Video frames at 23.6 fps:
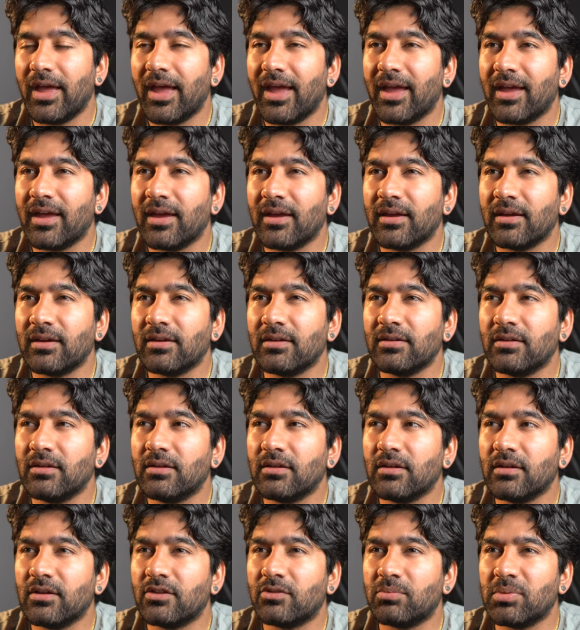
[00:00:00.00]

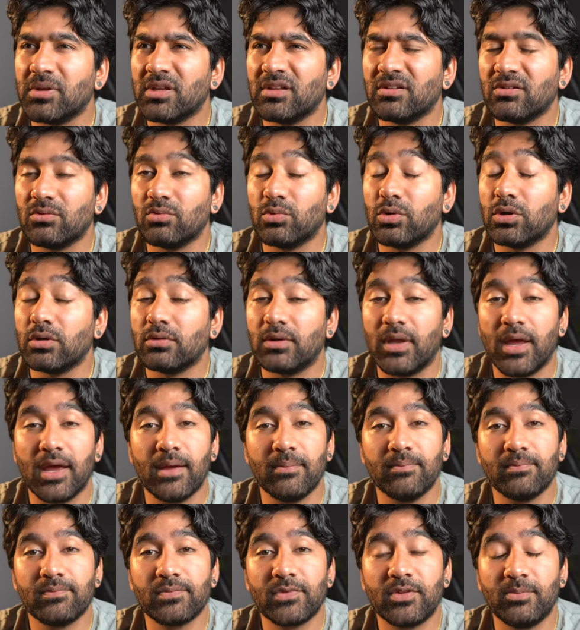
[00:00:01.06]
And it's been, well,
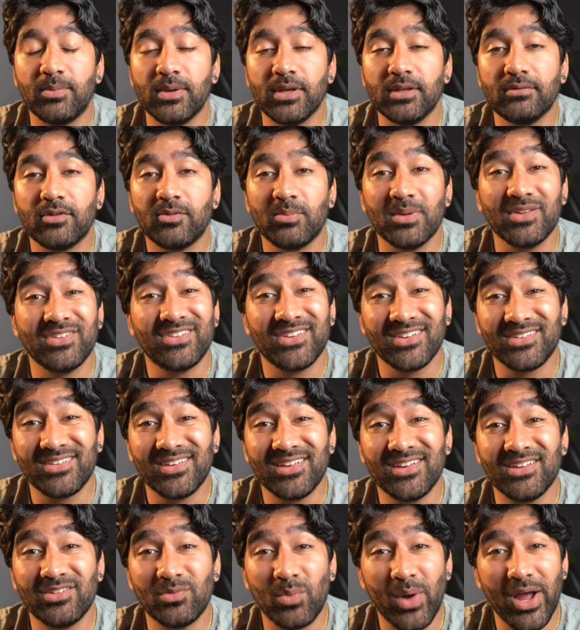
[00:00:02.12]
damn, it's been 6
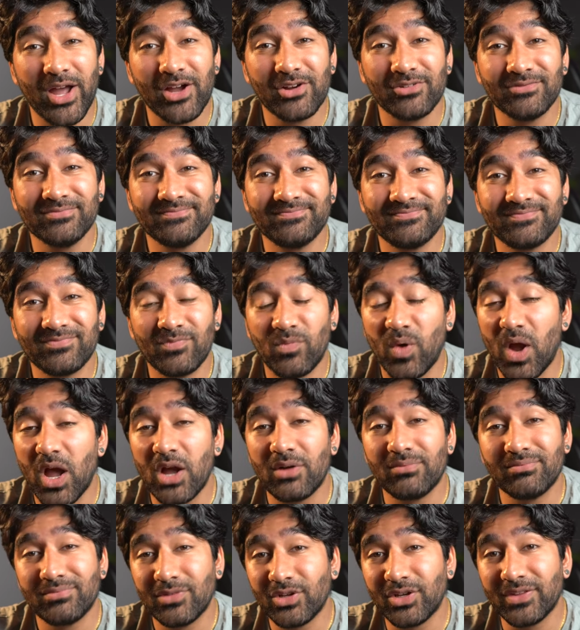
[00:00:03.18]
years. Wow,
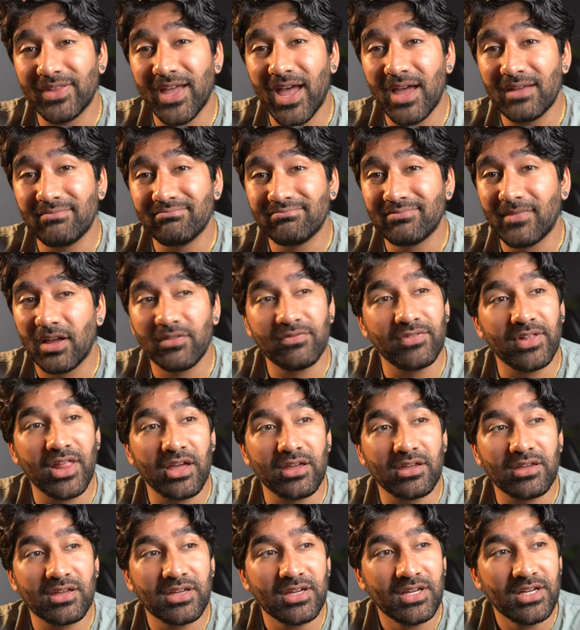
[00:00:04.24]
look at that. I feel
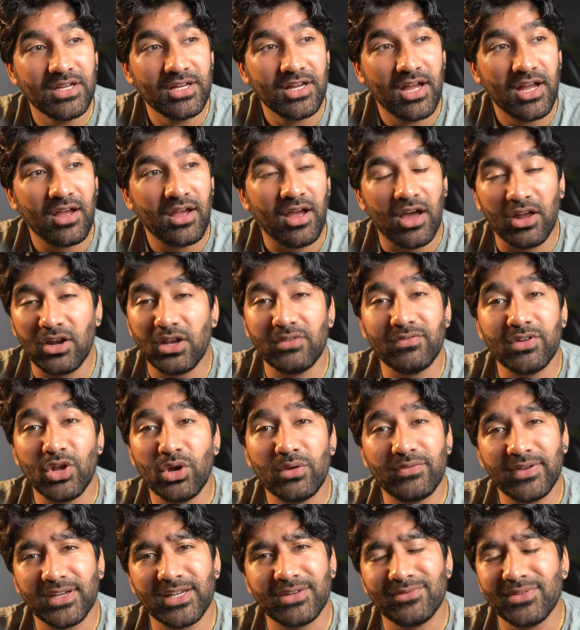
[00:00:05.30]
like I don't even know
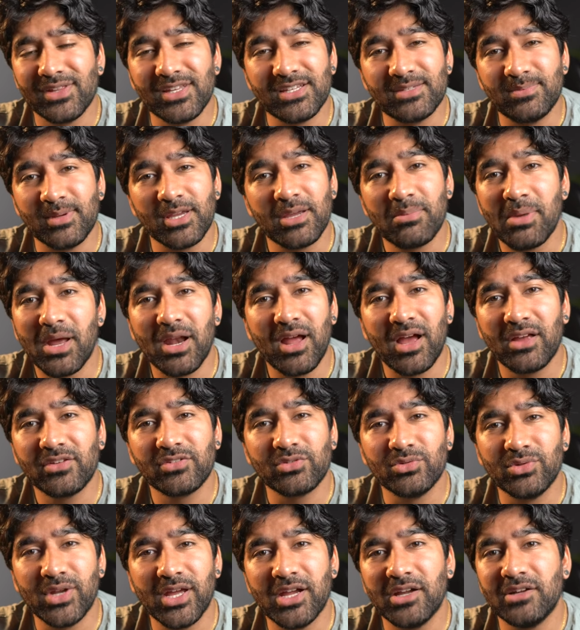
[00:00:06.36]
if I can really speak about high
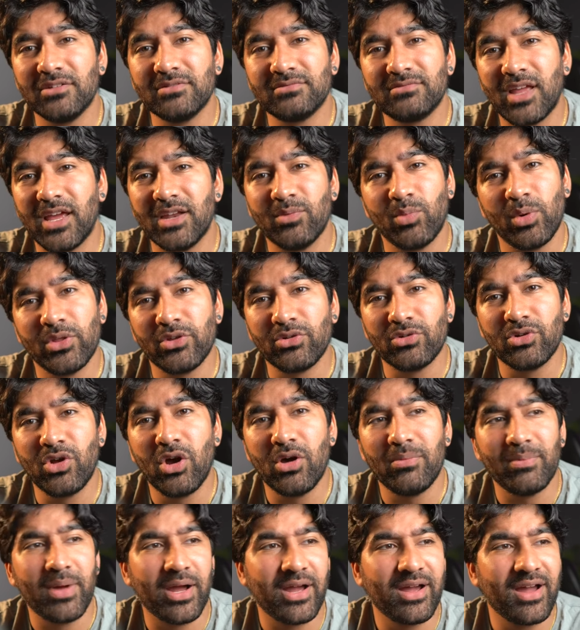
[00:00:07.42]
school now and whether or
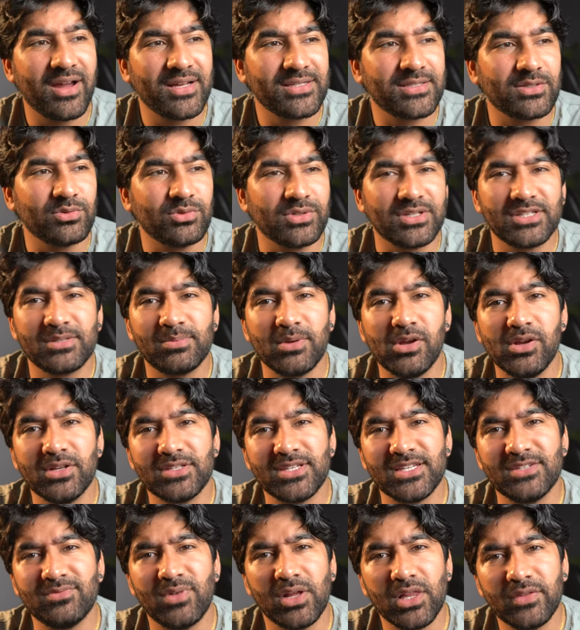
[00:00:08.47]
not my high school
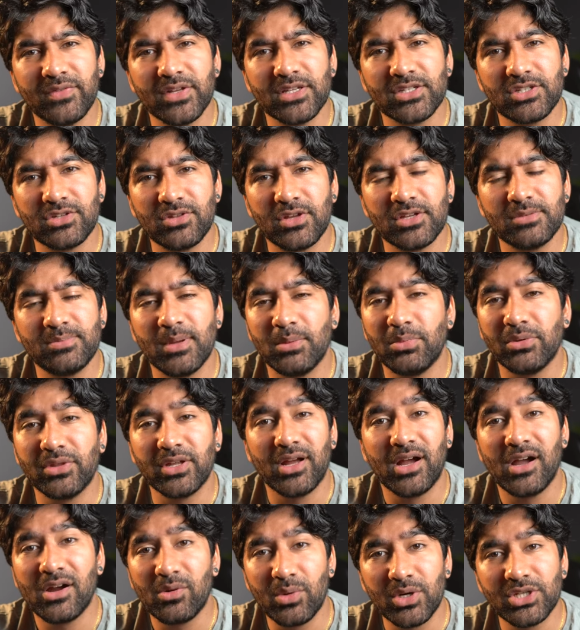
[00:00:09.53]
experience is relevant to those people that
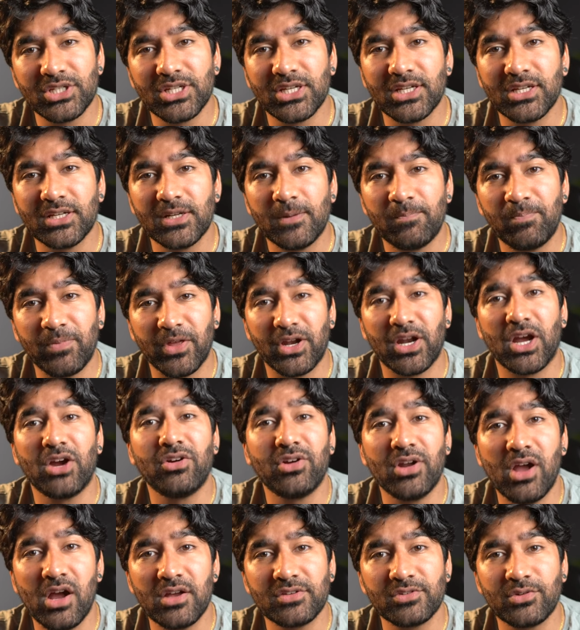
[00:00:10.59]
are watching, that are
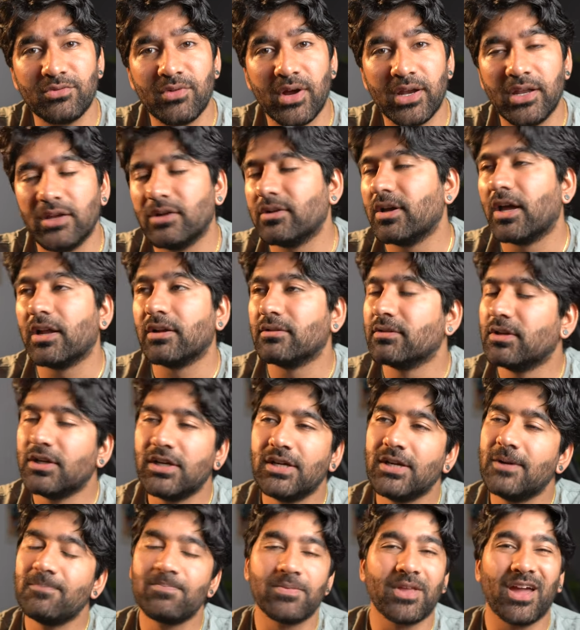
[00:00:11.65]
in high school right now.
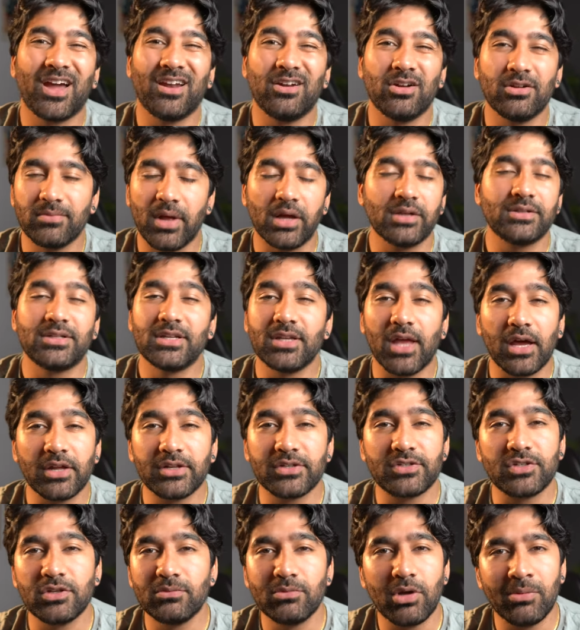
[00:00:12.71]
I don't know. I'd
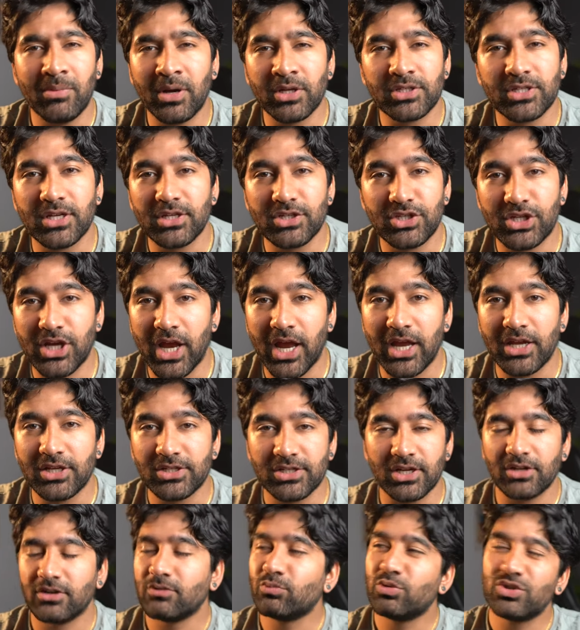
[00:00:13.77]
assume not much has
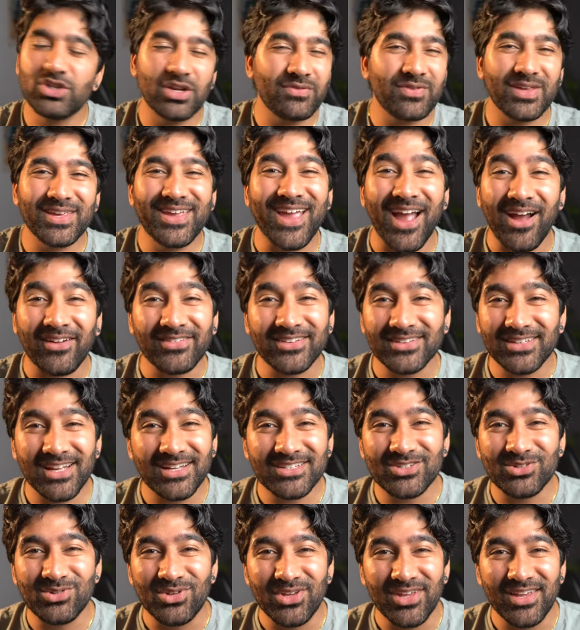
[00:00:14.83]
changed. Would you even count the
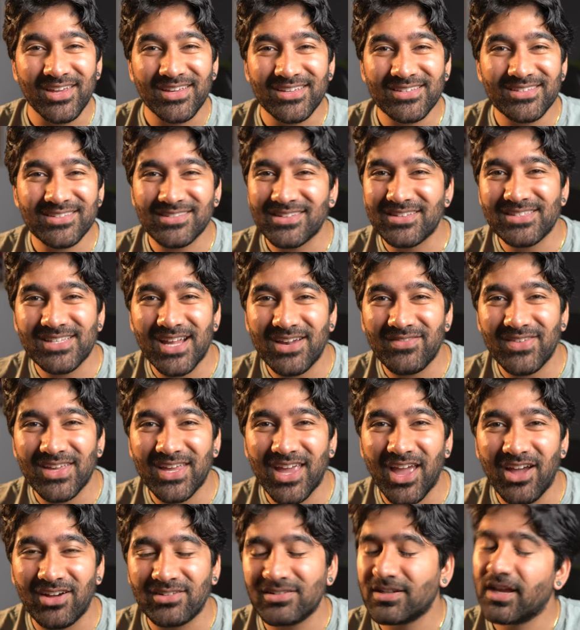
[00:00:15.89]
last 2 years? Does that even
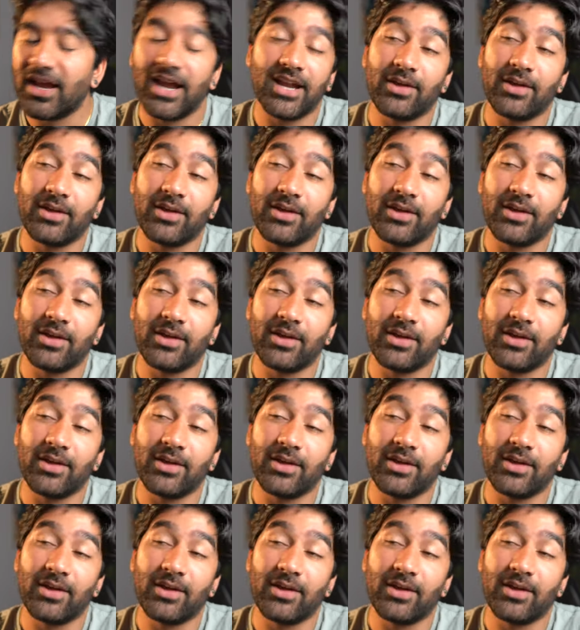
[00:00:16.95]
count?